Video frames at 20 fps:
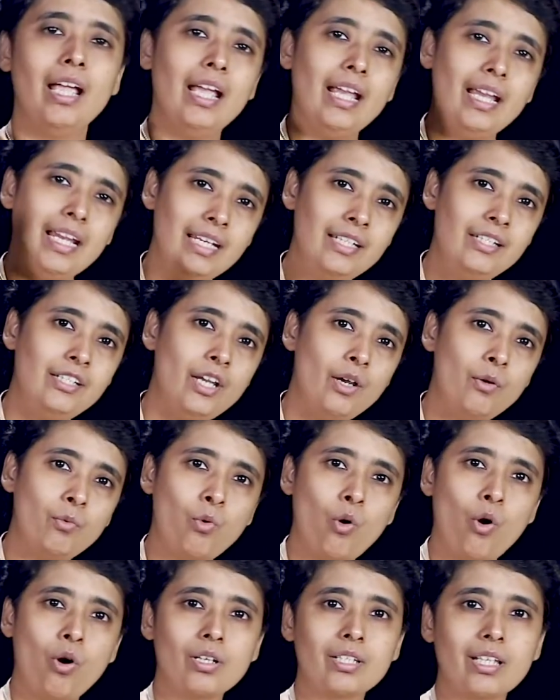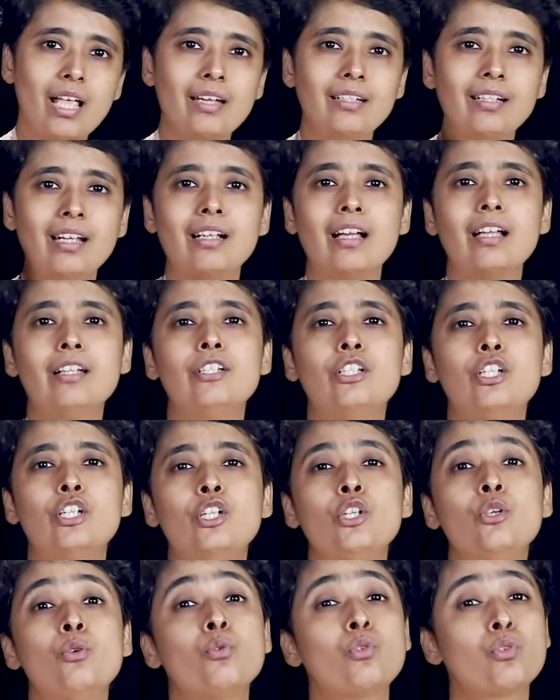India was and
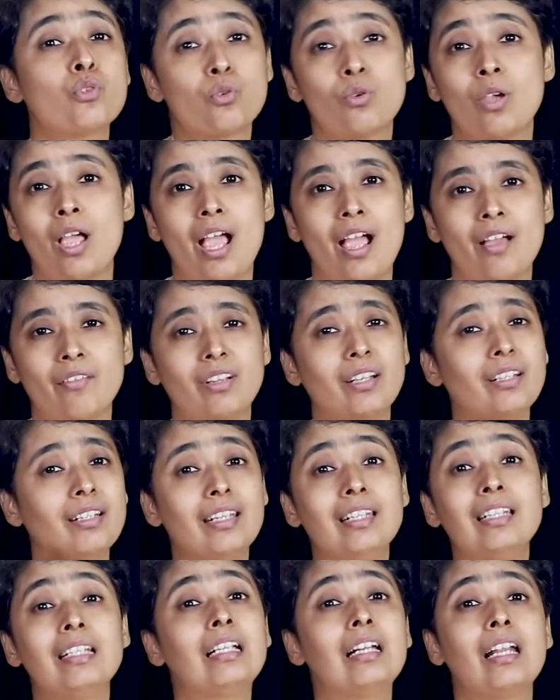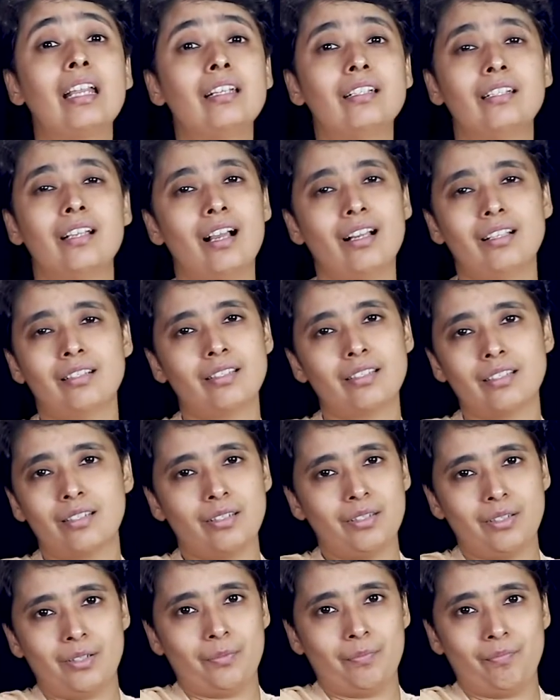continues to have an ingrained caste
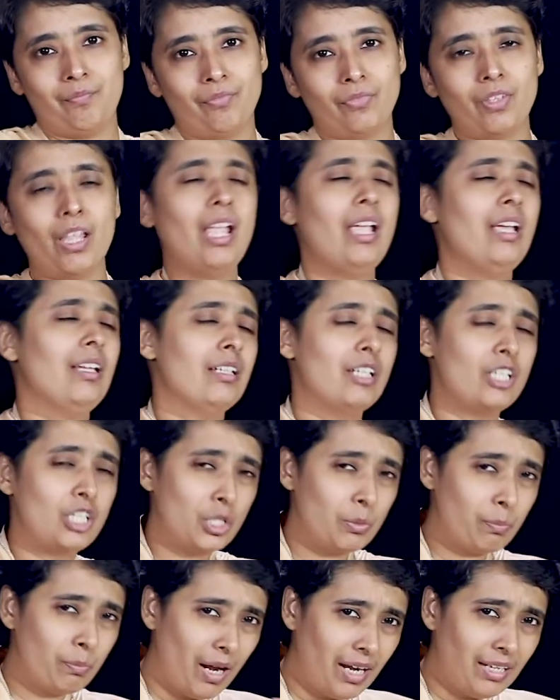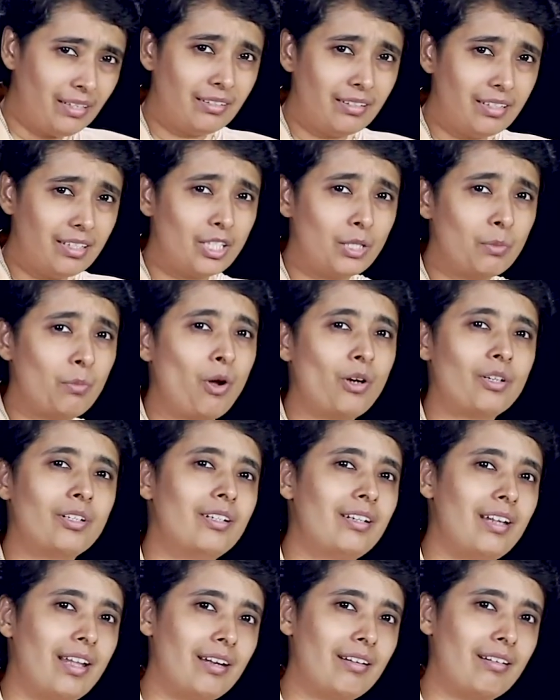system. Despite this
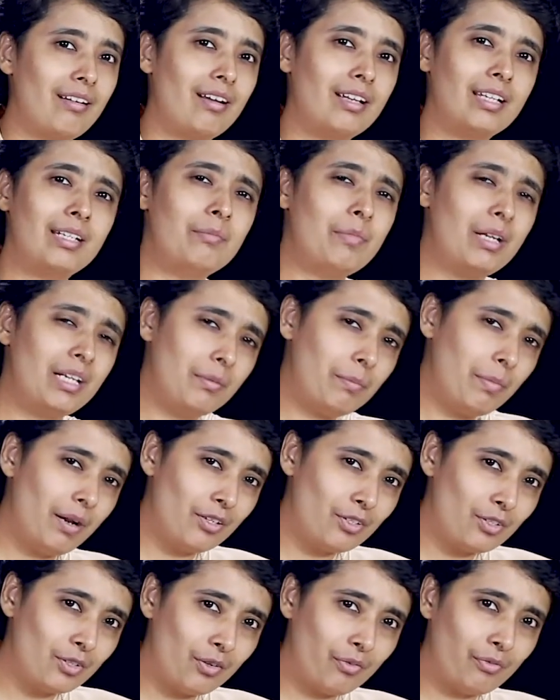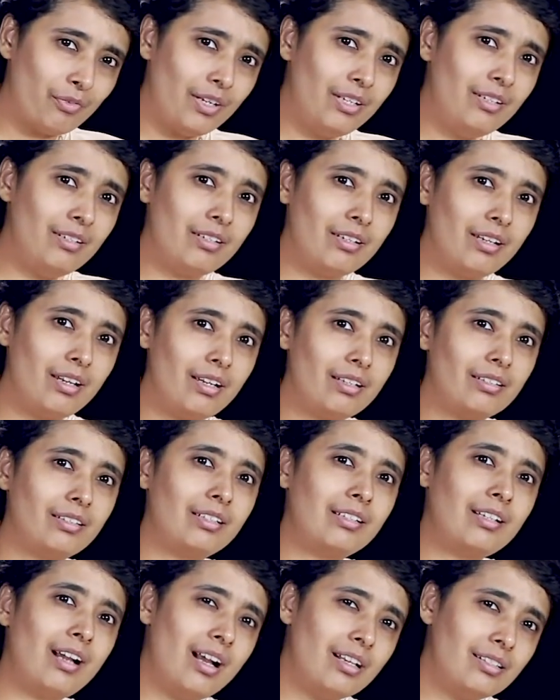modern era in many parts of India, the
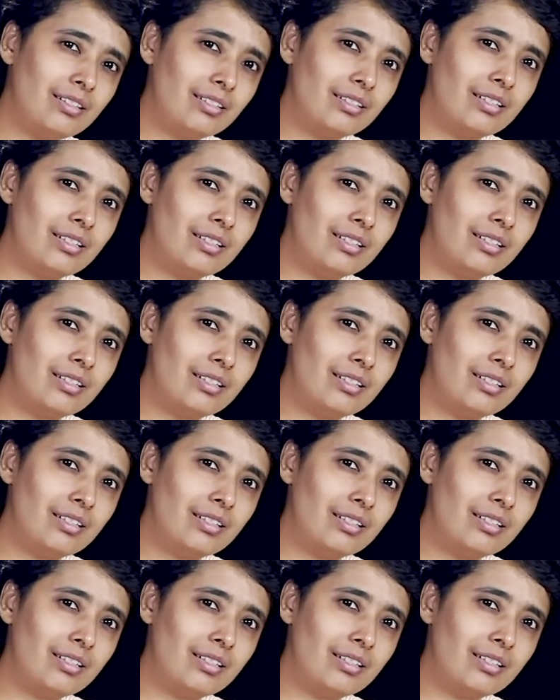caste